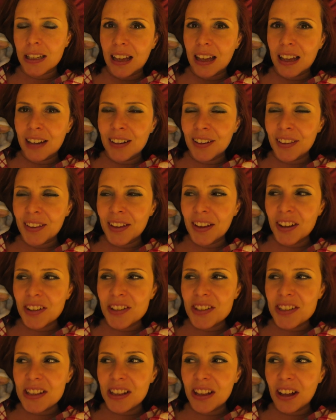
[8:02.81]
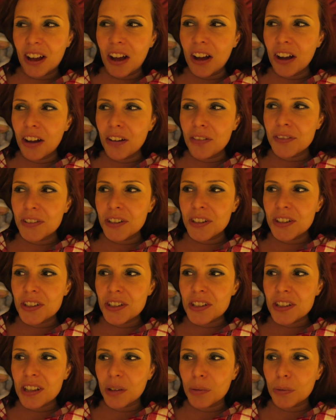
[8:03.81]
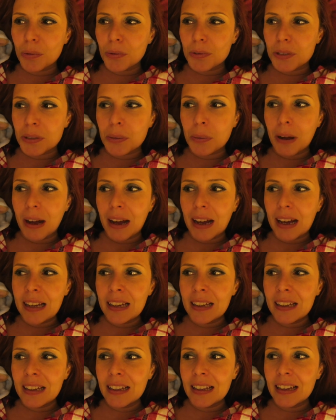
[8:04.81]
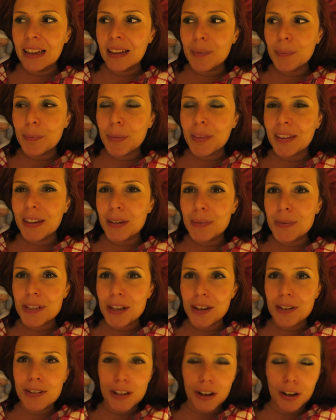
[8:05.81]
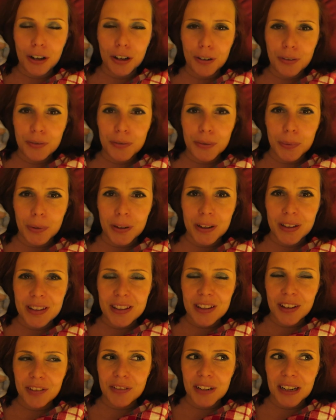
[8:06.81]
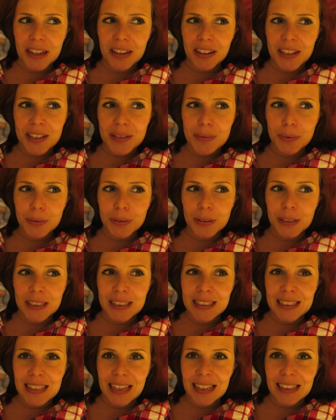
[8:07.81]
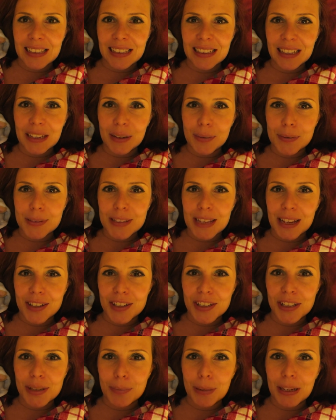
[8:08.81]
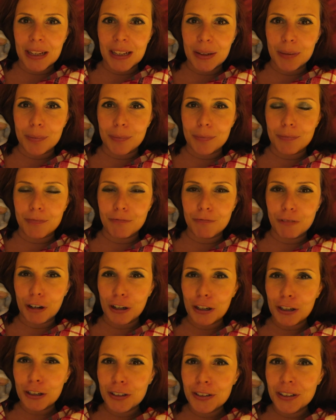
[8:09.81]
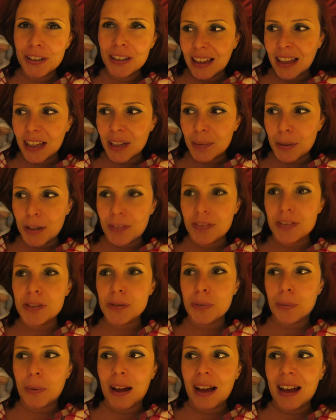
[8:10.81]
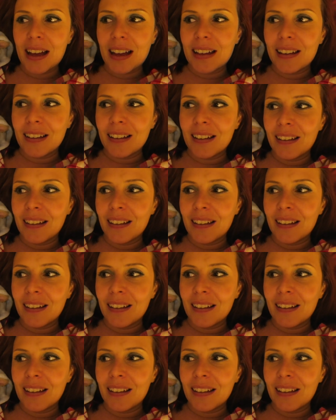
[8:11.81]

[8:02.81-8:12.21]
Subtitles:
And I think I just laughed and just like walked away. But then it was only afterwards I realised what he said, and that he was actually being rude and a bit of a twat.